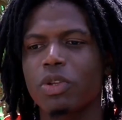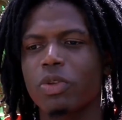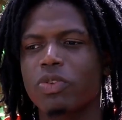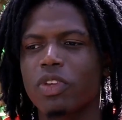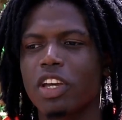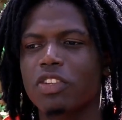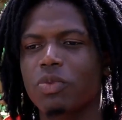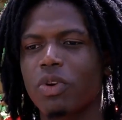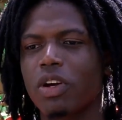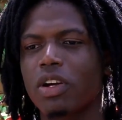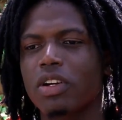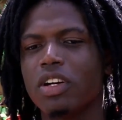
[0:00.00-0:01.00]
of those things
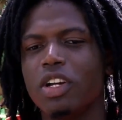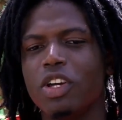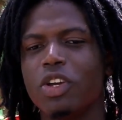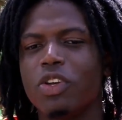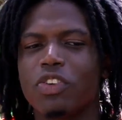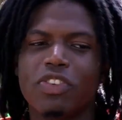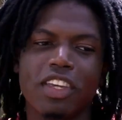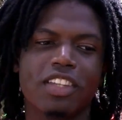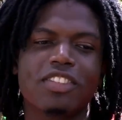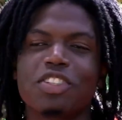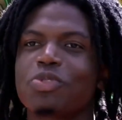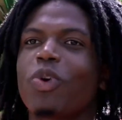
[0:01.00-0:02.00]
where you think
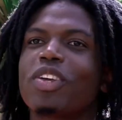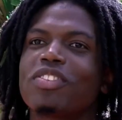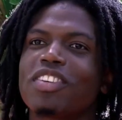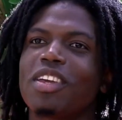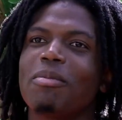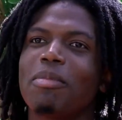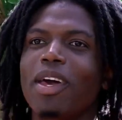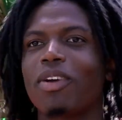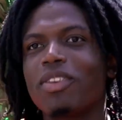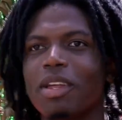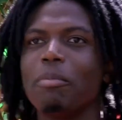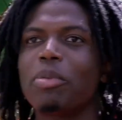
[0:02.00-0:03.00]
the situation is getting
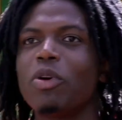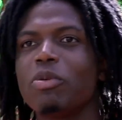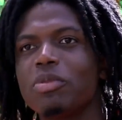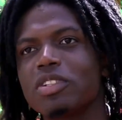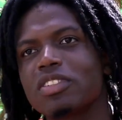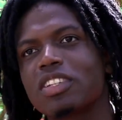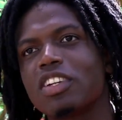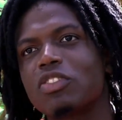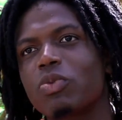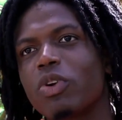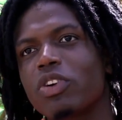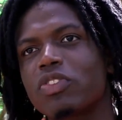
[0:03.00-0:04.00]
better, and then boom, it just
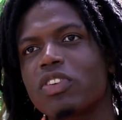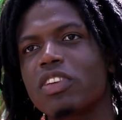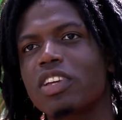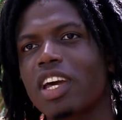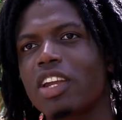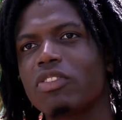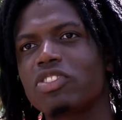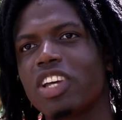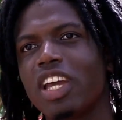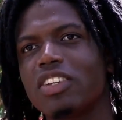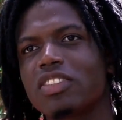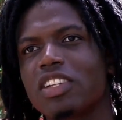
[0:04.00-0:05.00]
gets worse and kind of
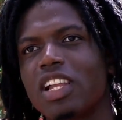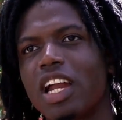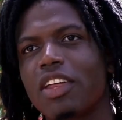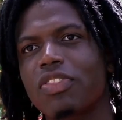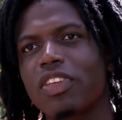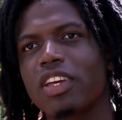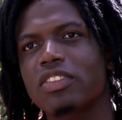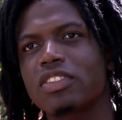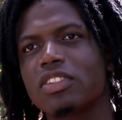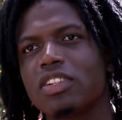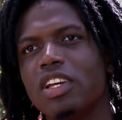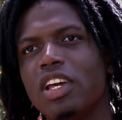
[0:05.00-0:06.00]
changes a lot of things
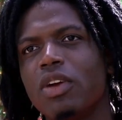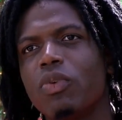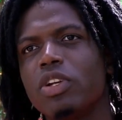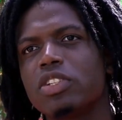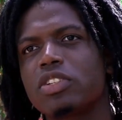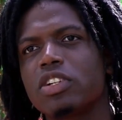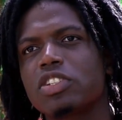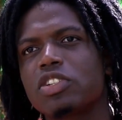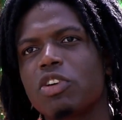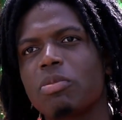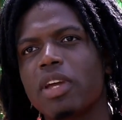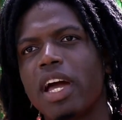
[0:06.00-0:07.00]
and really started
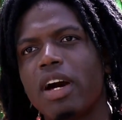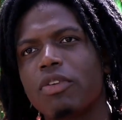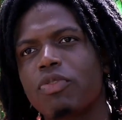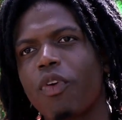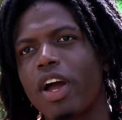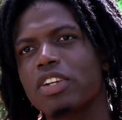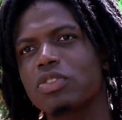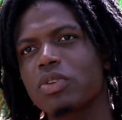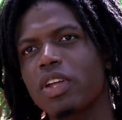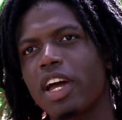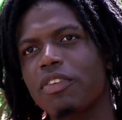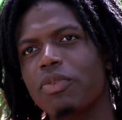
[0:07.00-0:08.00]
showing me how fragile
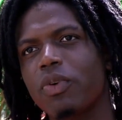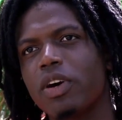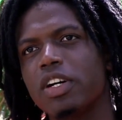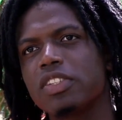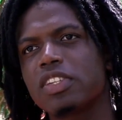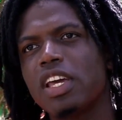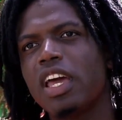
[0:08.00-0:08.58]
life was.